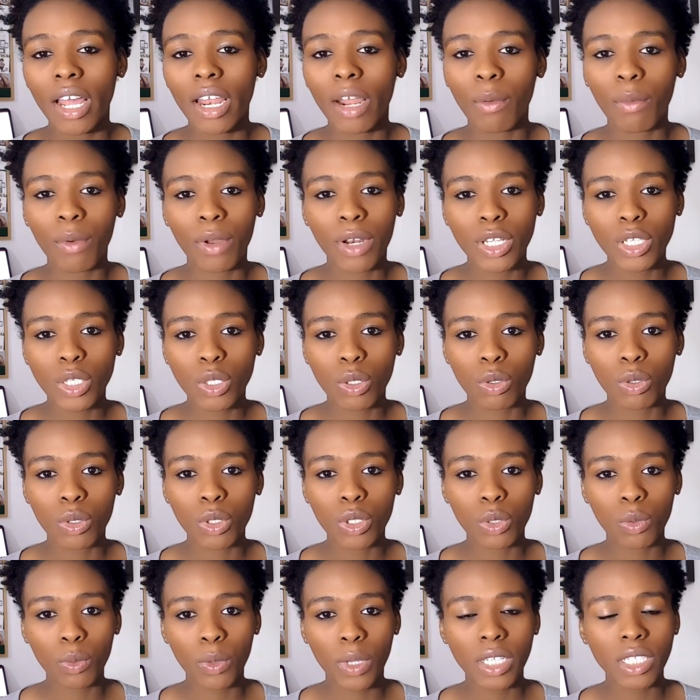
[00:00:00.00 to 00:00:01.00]
and I wanted to
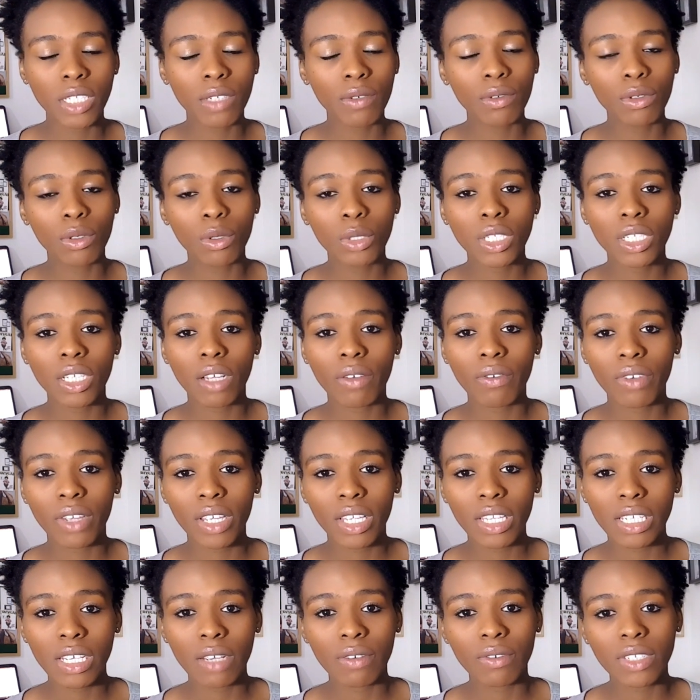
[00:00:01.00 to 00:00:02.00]
lose weight, even though
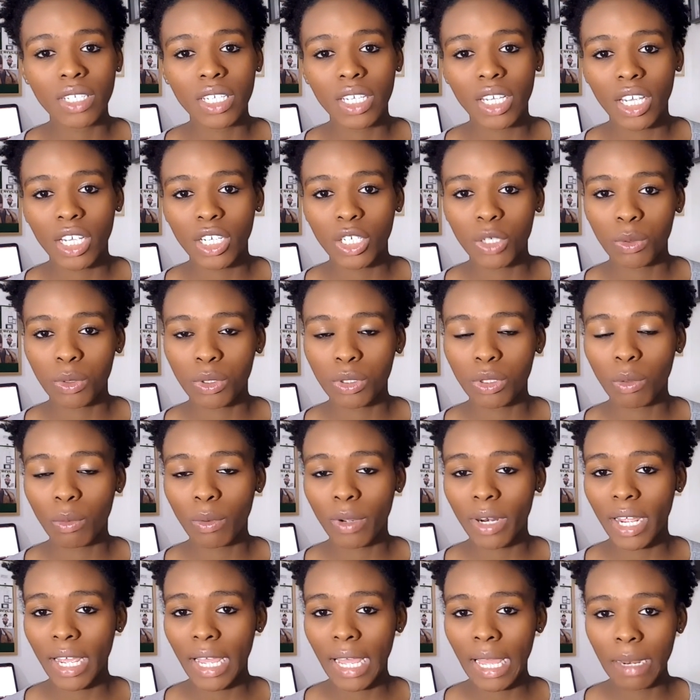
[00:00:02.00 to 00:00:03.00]
70 kg was
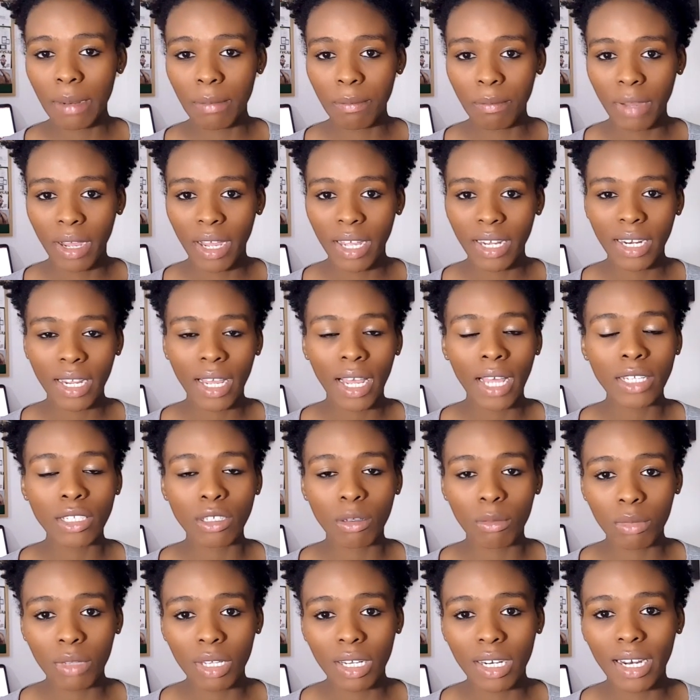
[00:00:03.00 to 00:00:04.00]
not what I had in mind. I
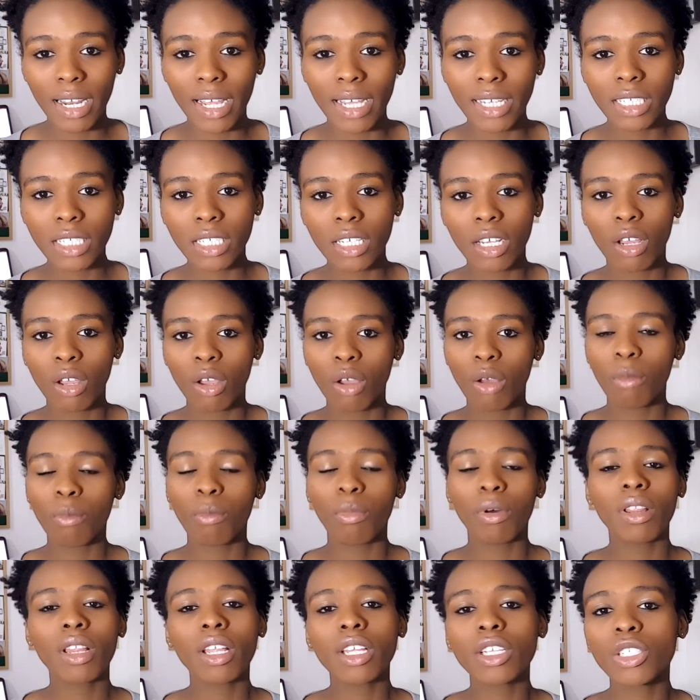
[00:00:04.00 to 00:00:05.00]
had something less,
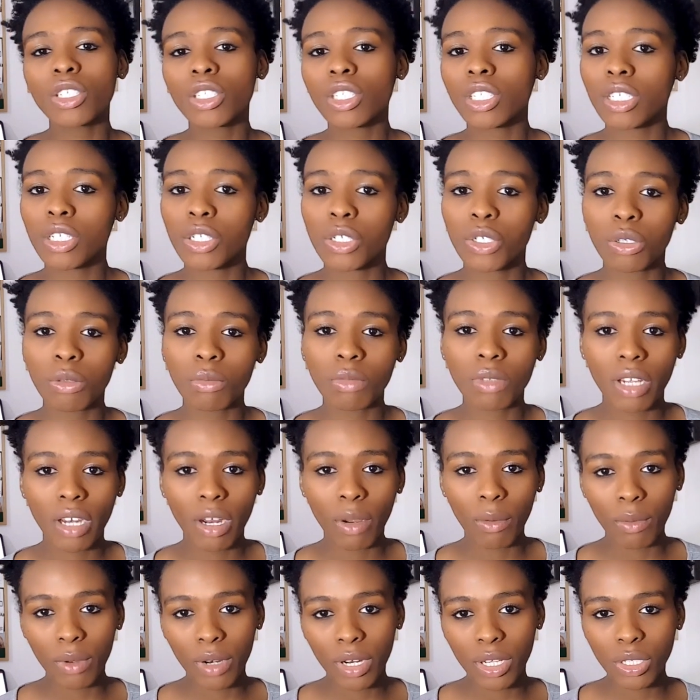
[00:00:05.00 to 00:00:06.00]
but let's just assume
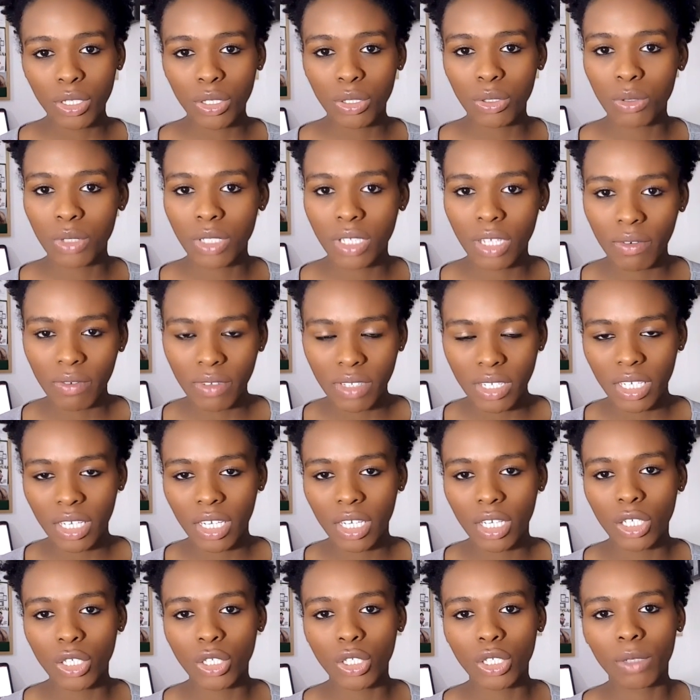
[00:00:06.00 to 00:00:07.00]
that I wanted to do
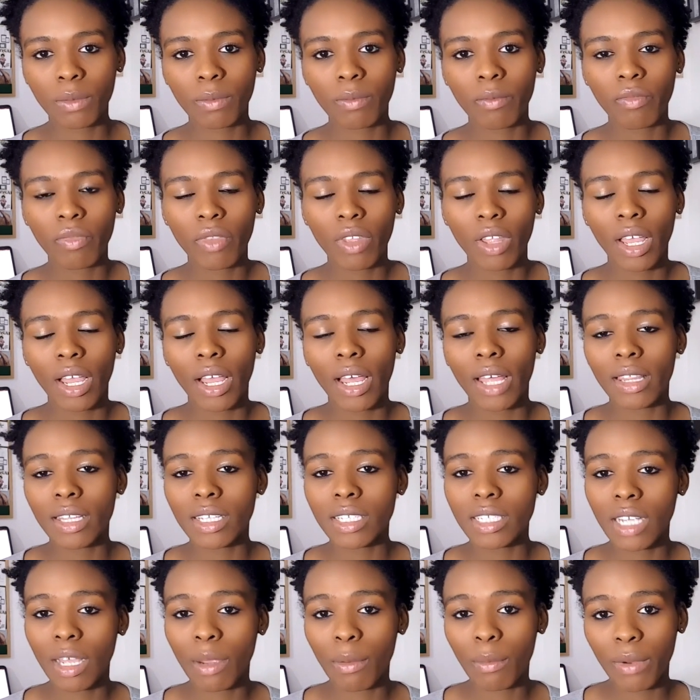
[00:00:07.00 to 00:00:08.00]
70 kg at
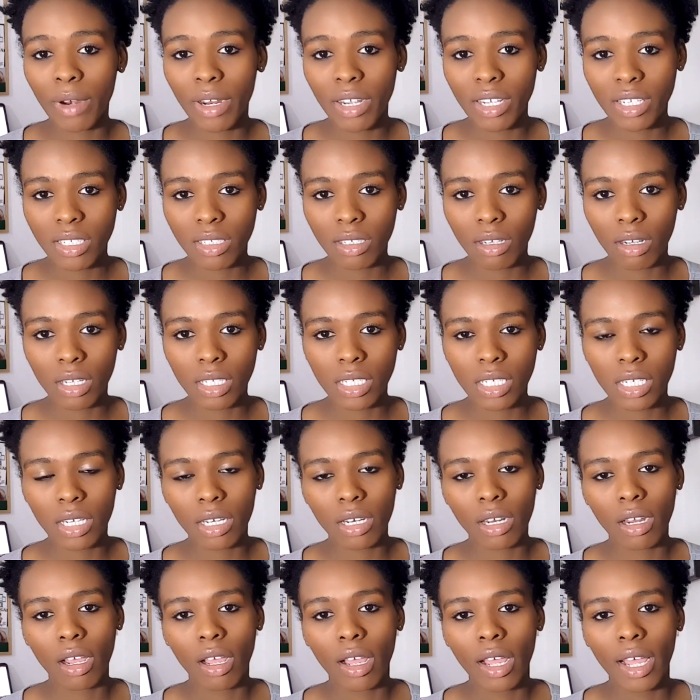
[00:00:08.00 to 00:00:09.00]
the time when I
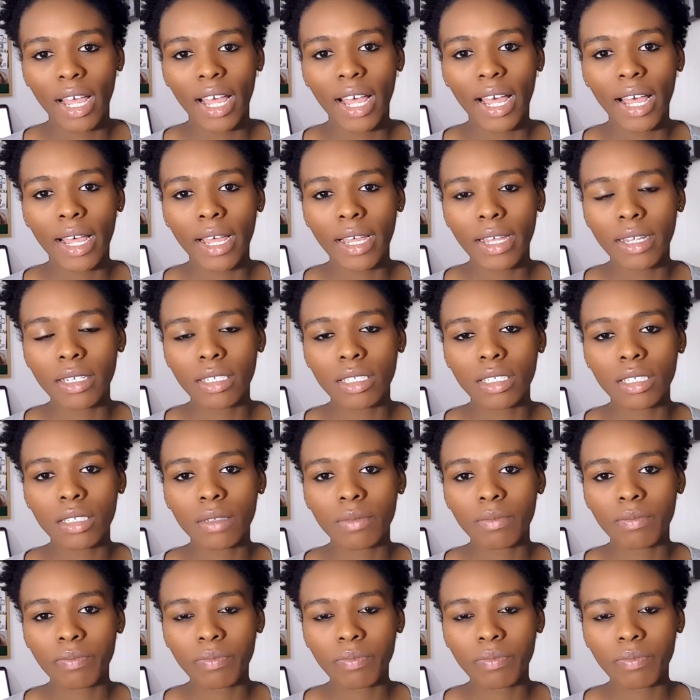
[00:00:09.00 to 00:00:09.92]
started. And